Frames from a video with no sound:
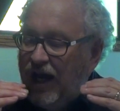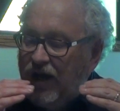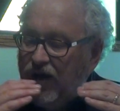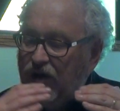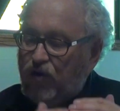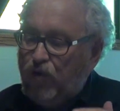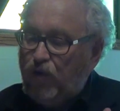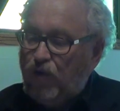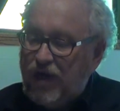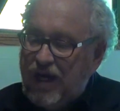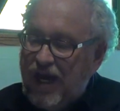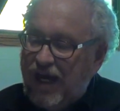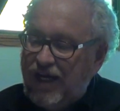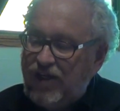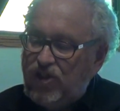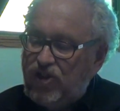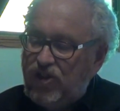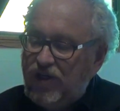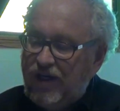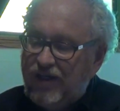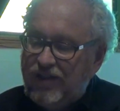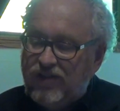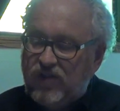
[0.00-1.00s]

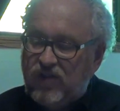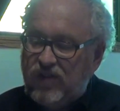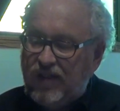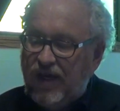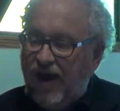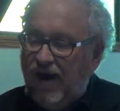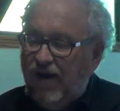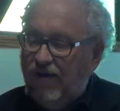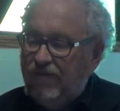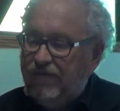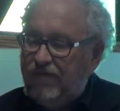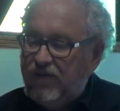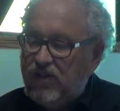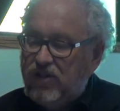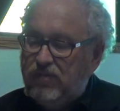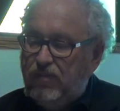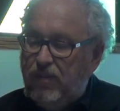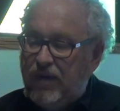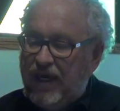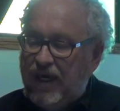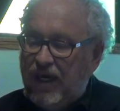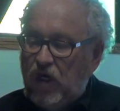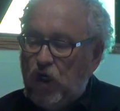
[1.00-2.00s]
creation itself is
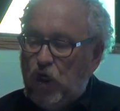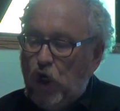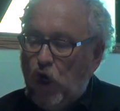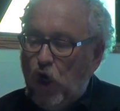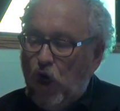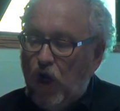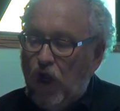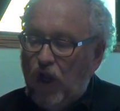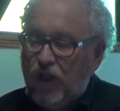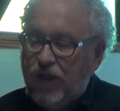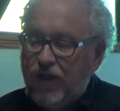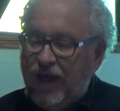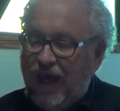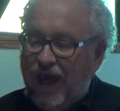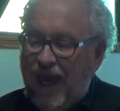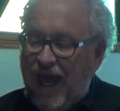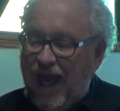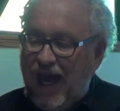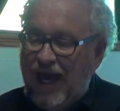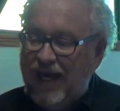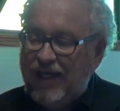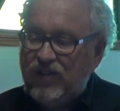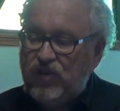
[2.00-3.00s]
being called
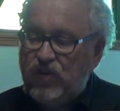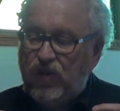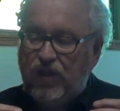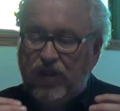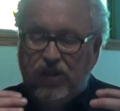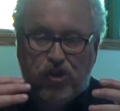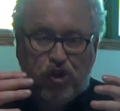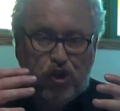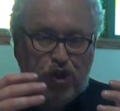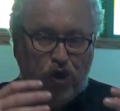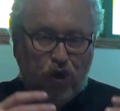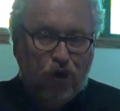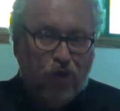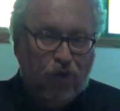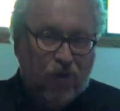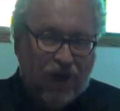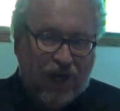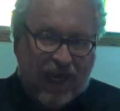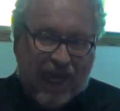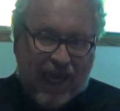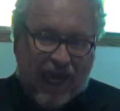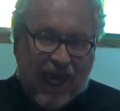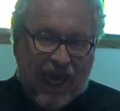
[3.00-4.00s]
as the
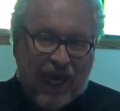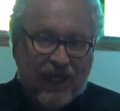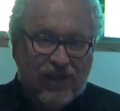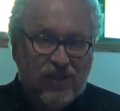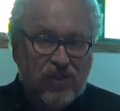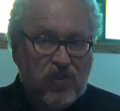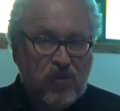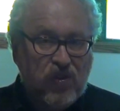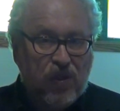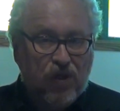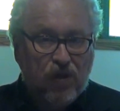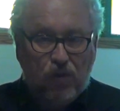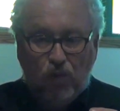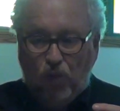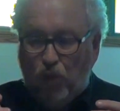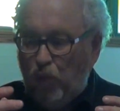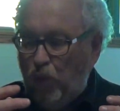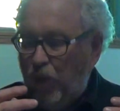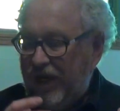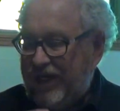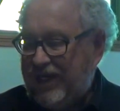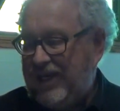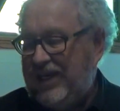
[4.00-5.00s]
jury, as the
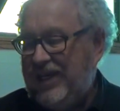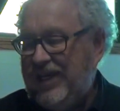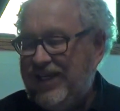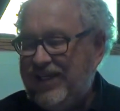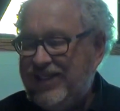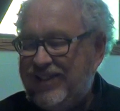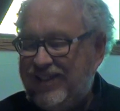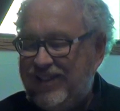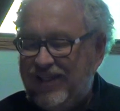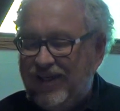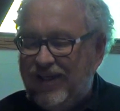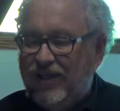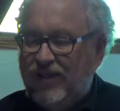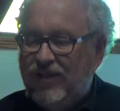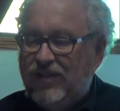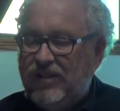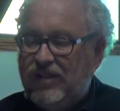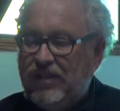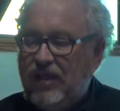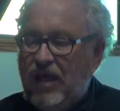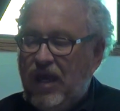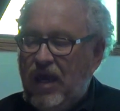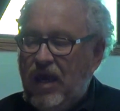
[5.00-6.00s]

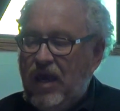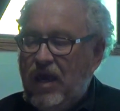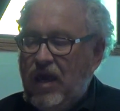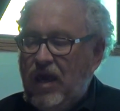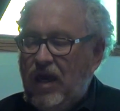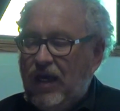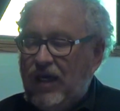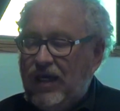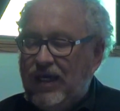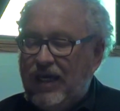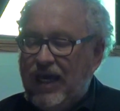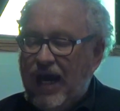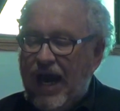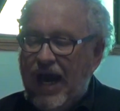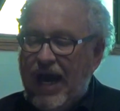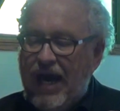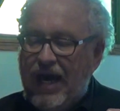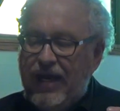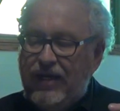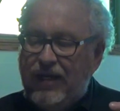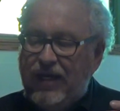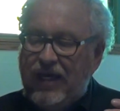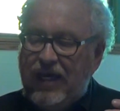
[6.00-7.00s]
witnesses.
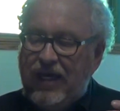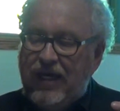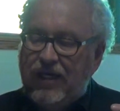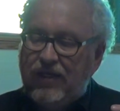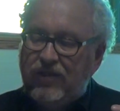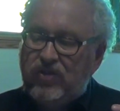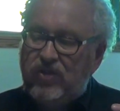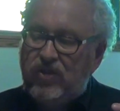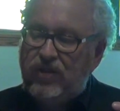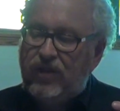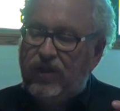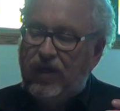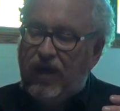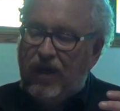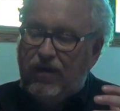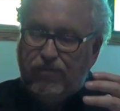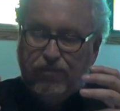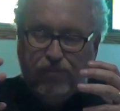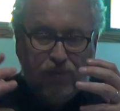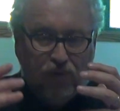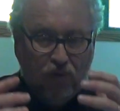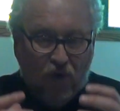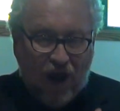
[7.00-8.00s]
God is the
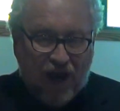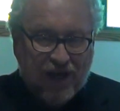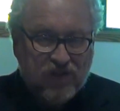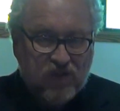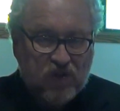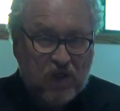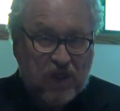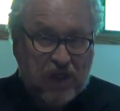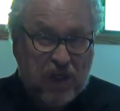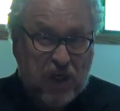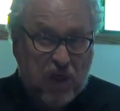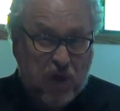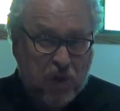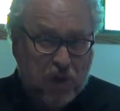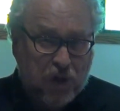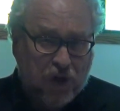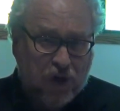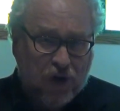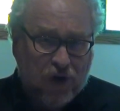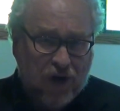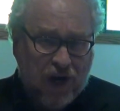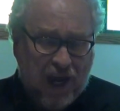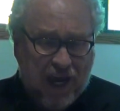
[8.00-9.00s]

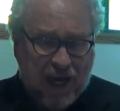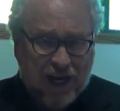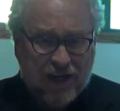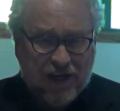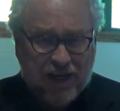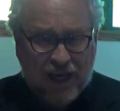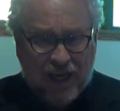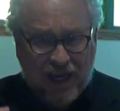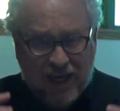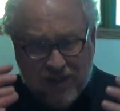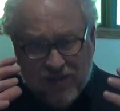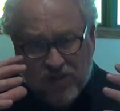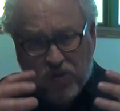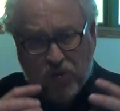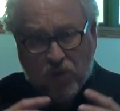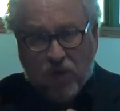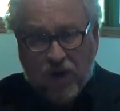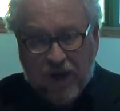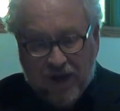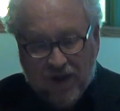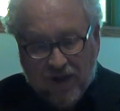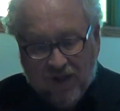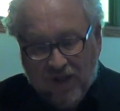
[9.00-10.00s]
prosecutor, and
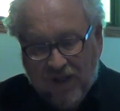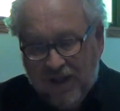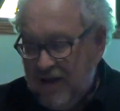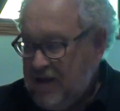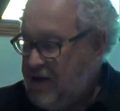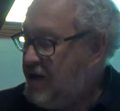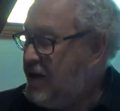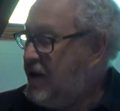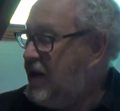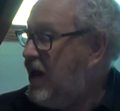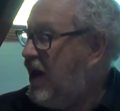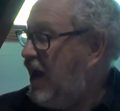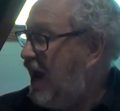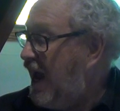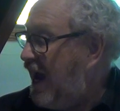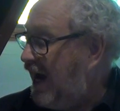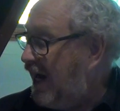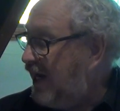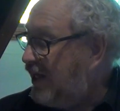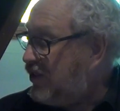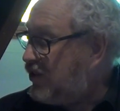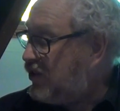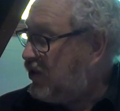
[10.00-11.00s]
Israel,
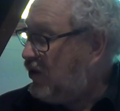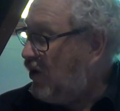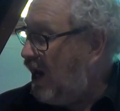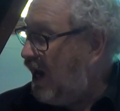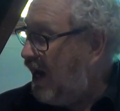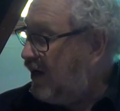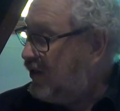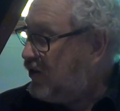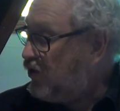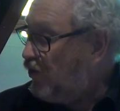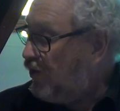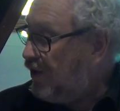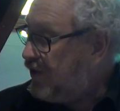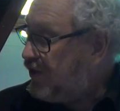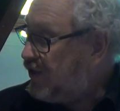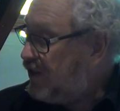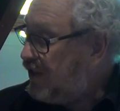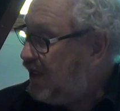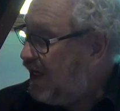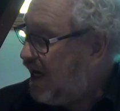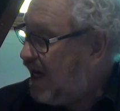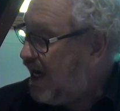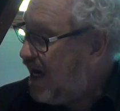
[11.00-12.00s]
as we'll
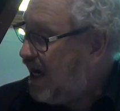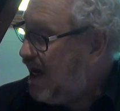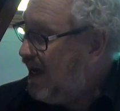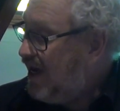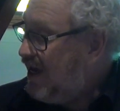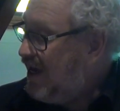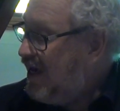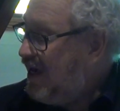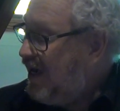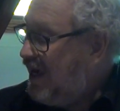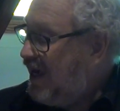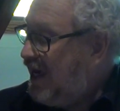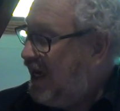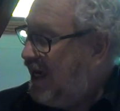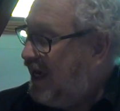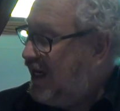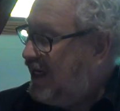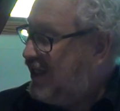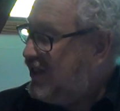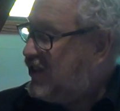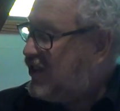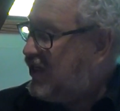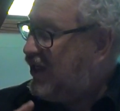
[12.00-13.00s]
see,
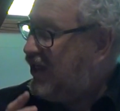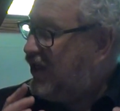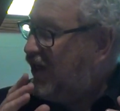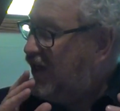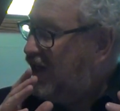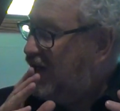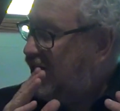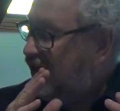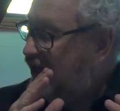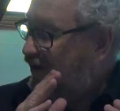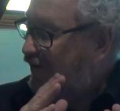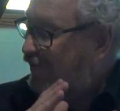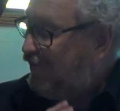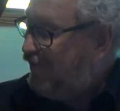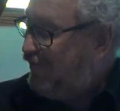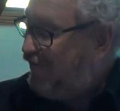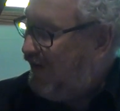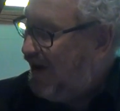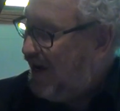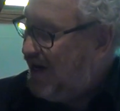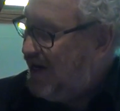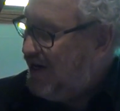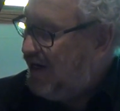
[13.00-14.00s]
is the
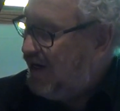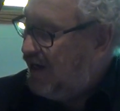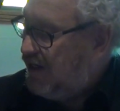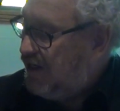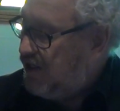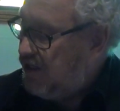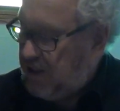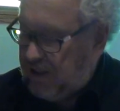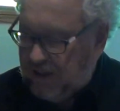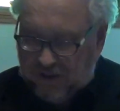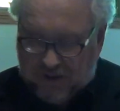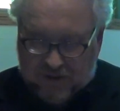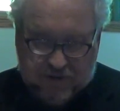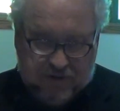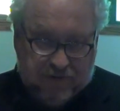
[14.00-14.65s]
defendant.